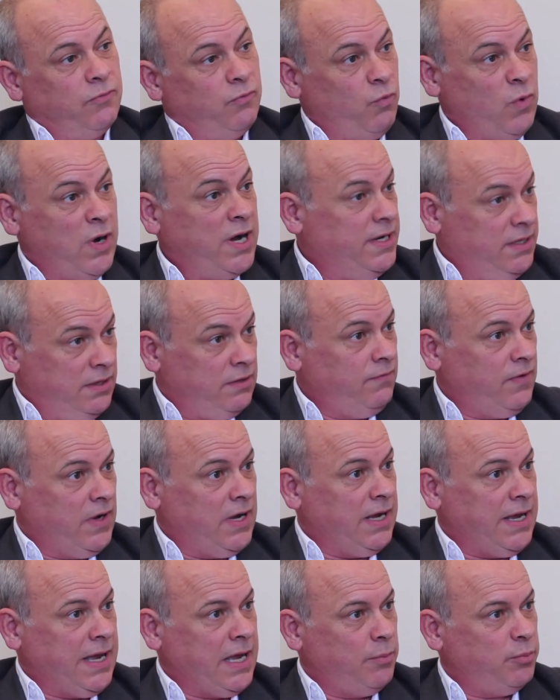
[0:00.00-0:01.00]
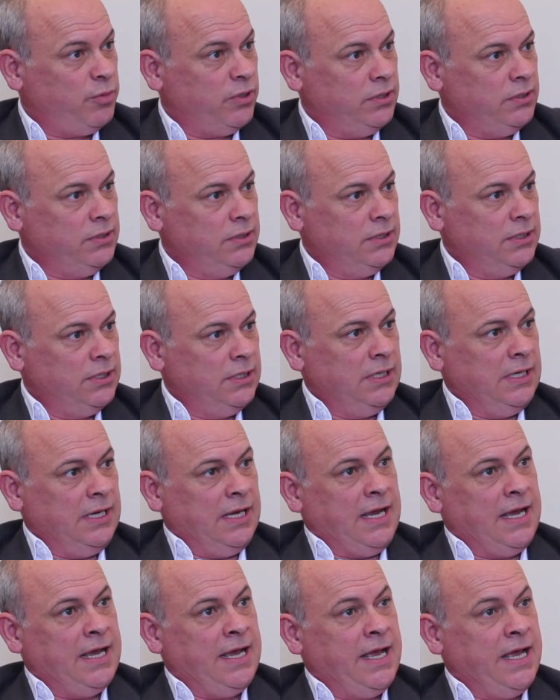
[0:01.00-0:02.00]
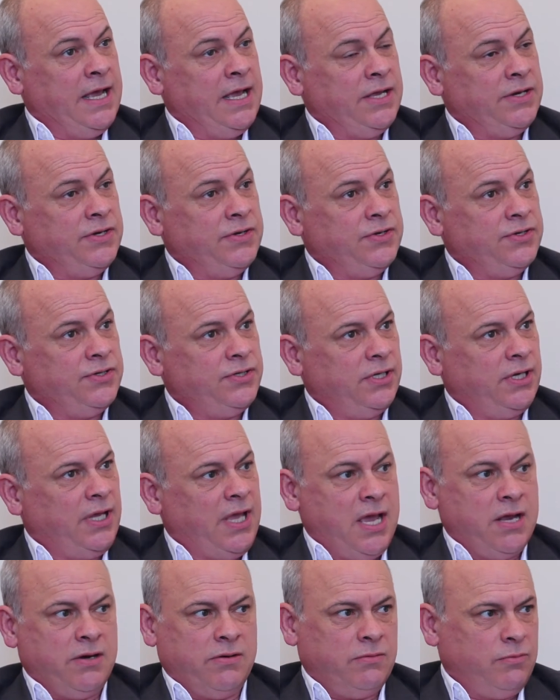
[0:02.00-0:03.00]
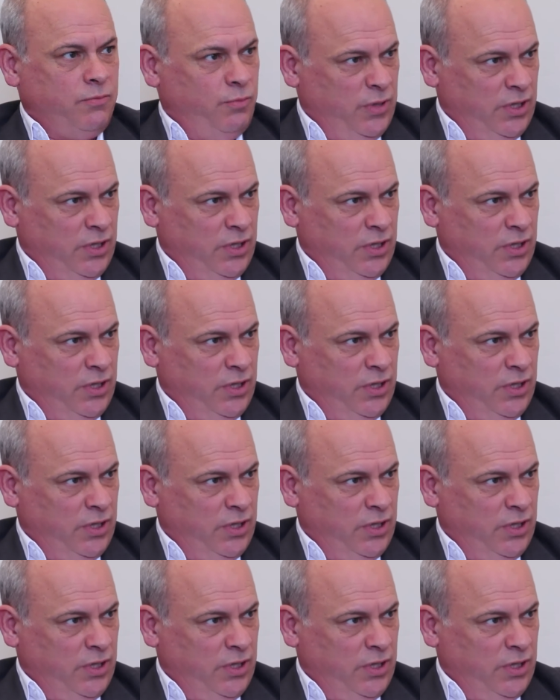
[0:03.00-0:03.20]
Why did the fire happen? And again,